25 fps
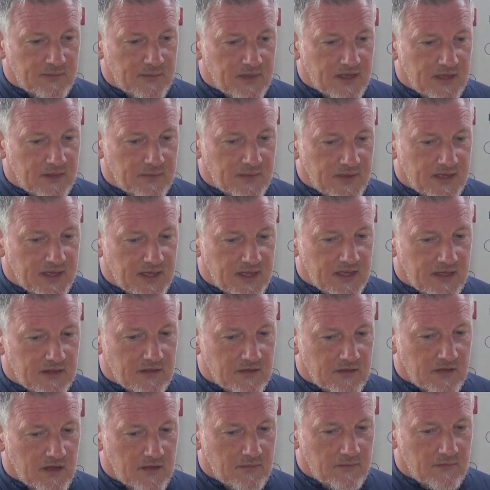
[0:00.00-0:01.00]
maybe,
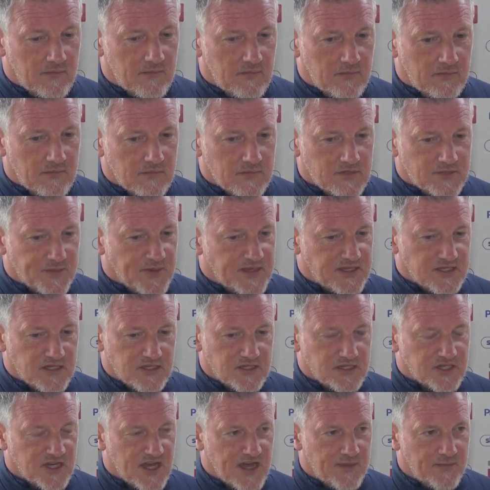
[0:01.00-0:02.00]
and speak
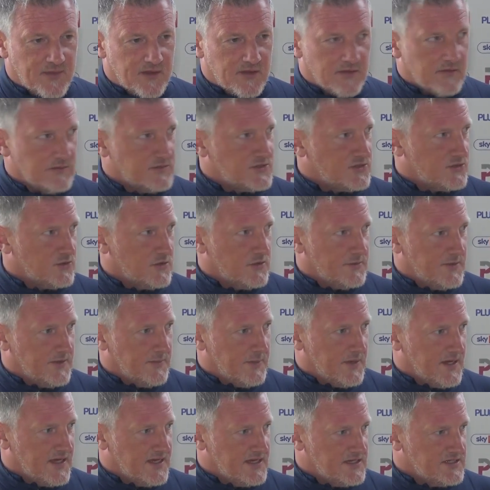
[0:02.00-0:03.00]
to the chairman. I'm sure he'll
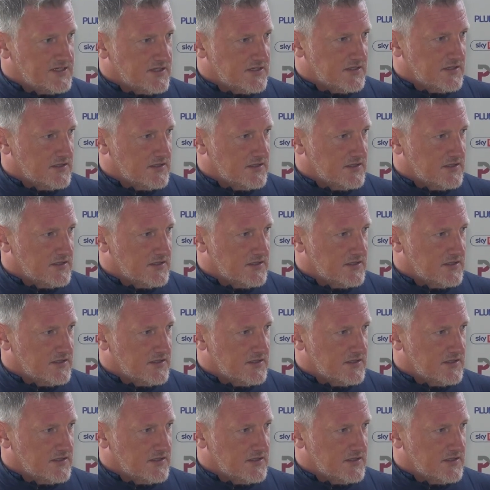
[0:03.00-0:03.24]
be pleased.